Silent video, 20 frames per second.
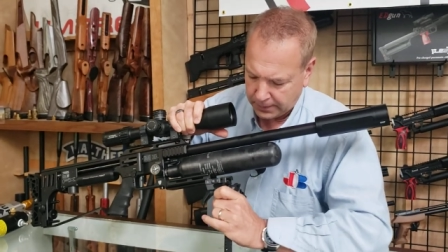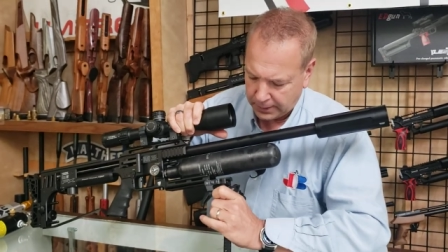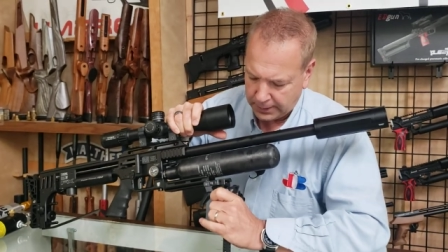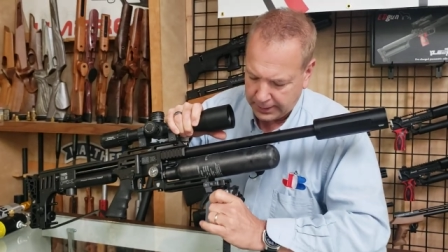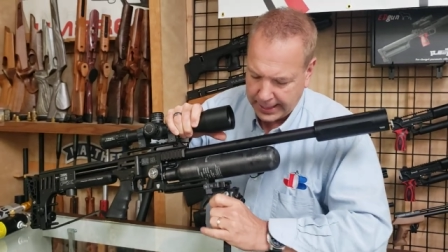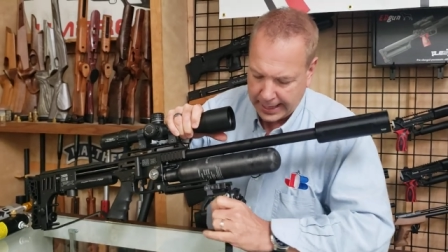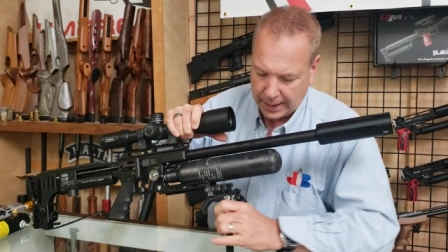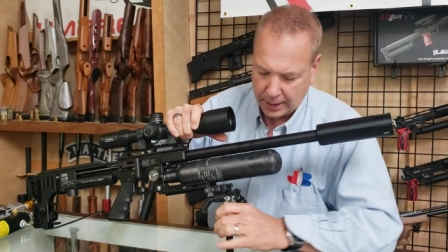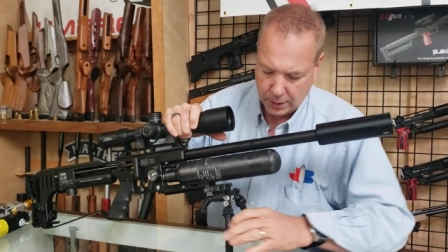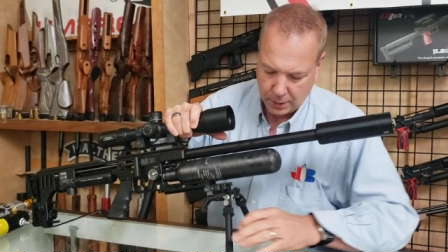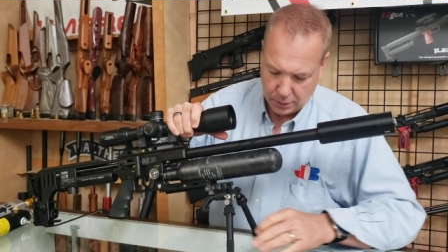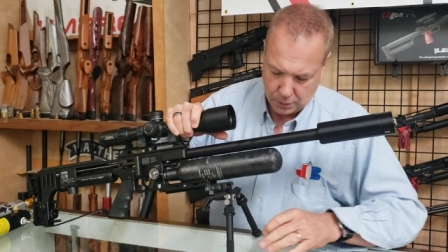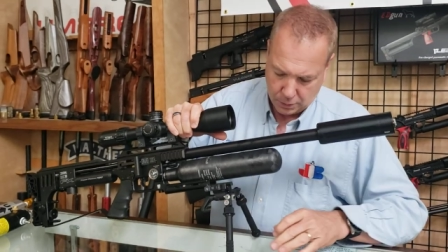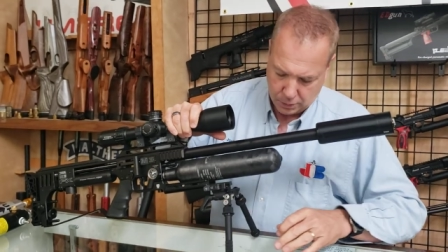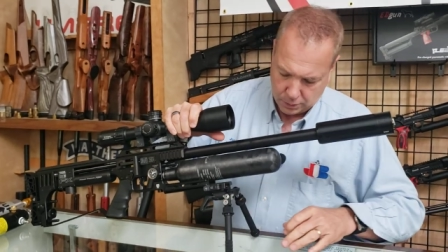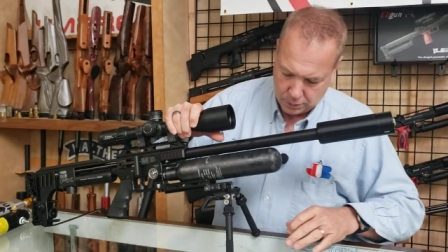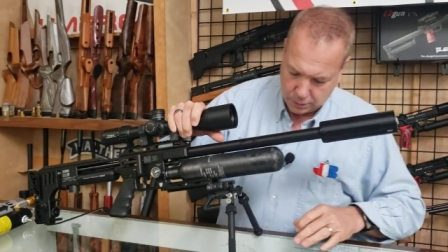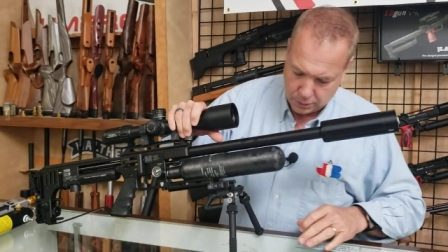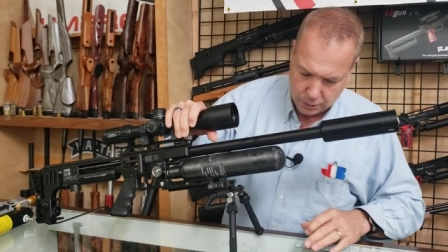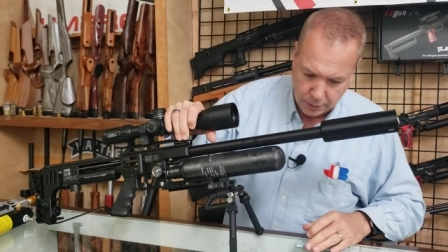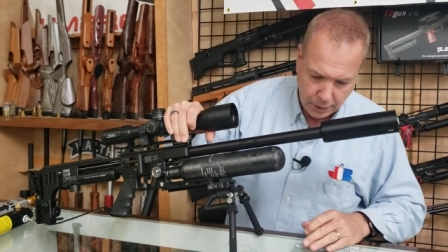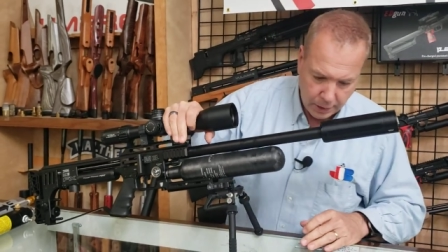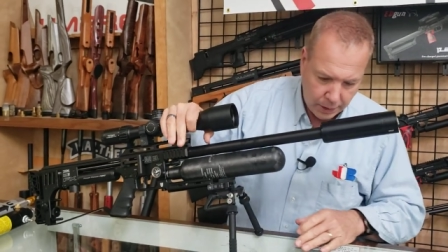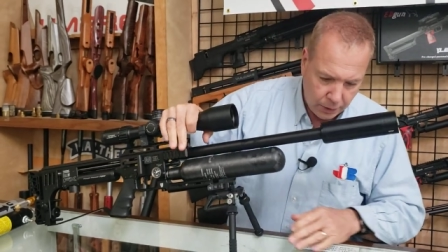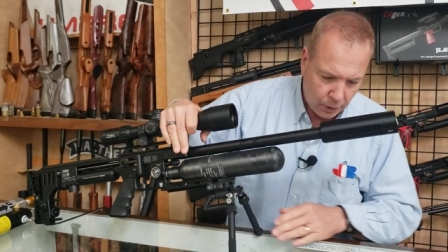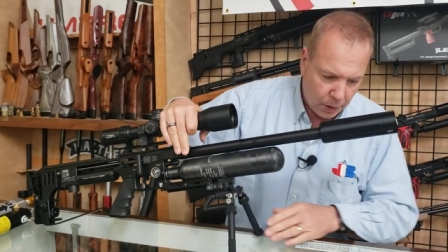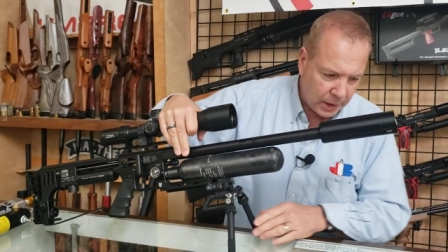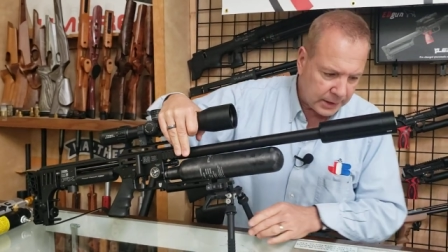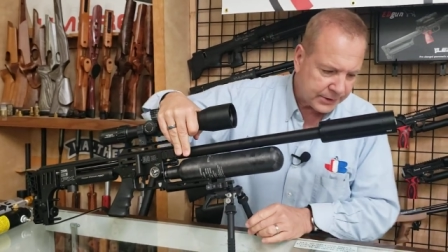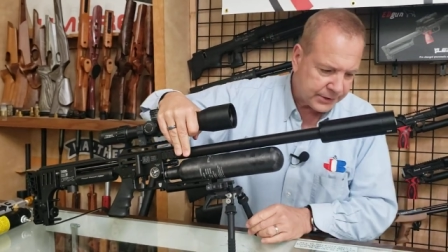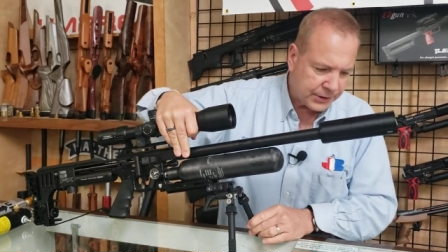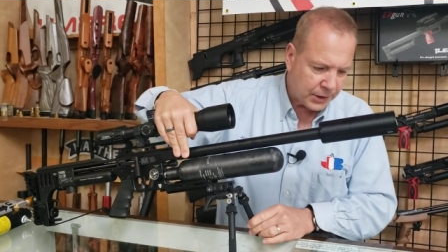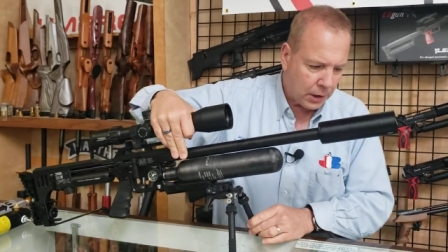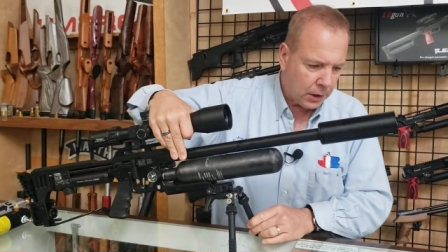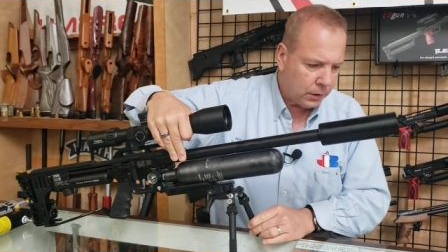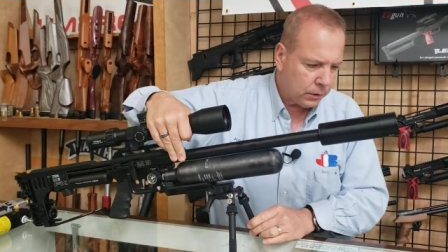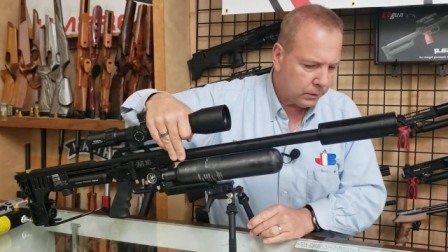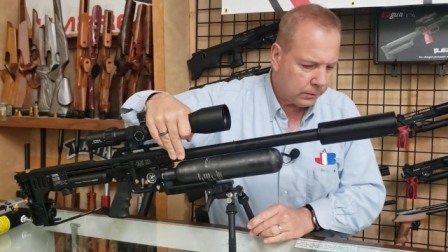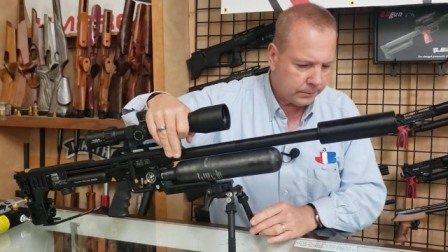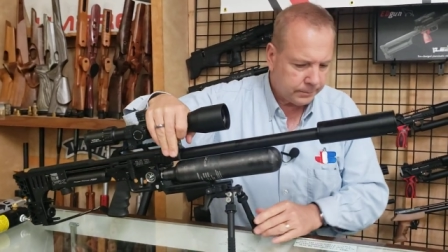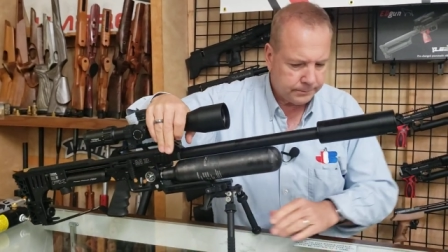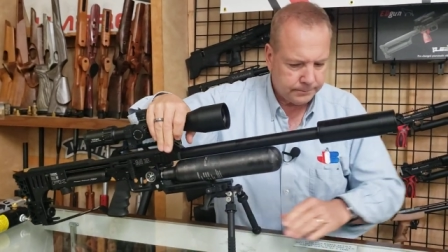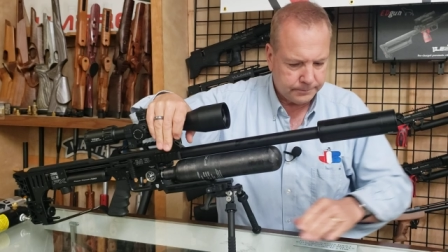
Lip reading: Now, it also